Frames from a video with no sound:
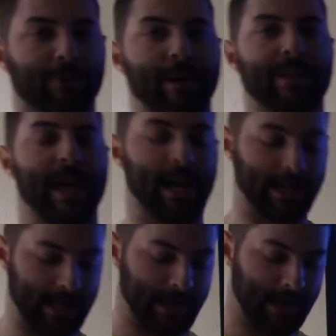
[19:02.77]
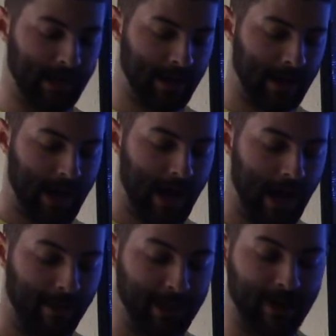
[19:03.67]
by the AD,
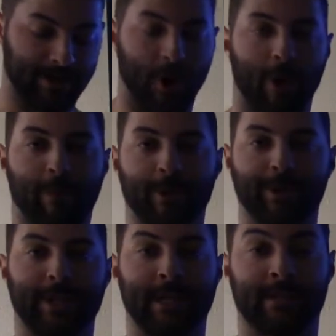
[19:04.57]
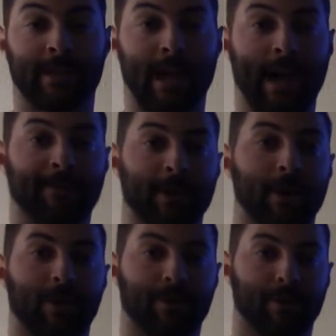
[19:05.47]
because all purchases have to
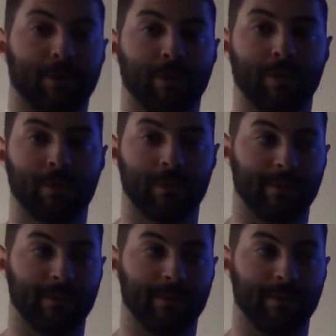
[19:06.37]
go through